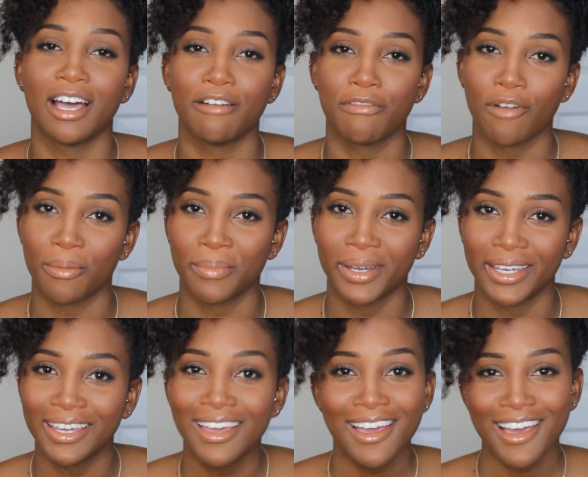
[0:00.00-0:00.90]
that for
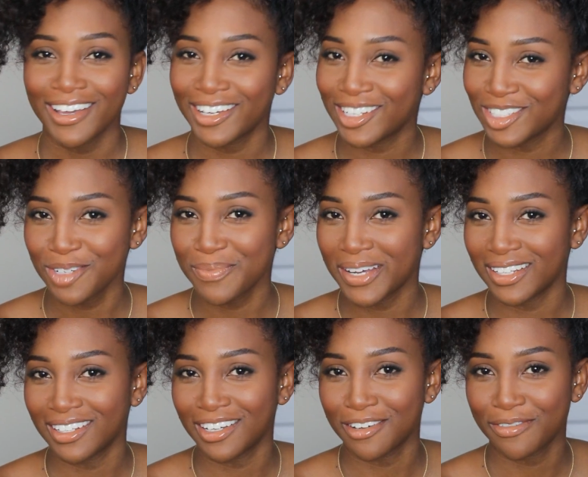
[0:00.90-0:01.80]
my
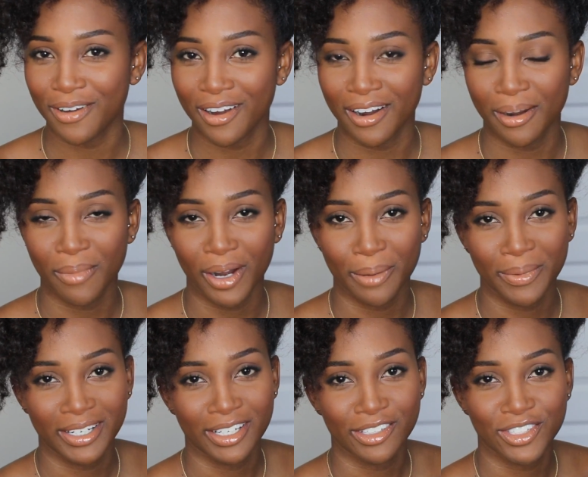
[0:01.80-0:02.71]
Kaduma look for
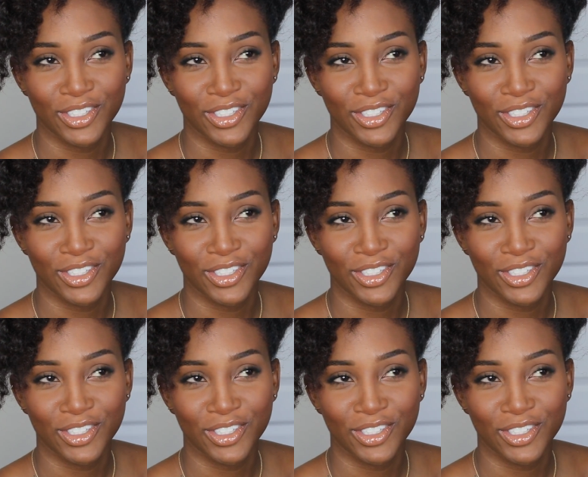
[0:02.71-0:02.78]
Barbados,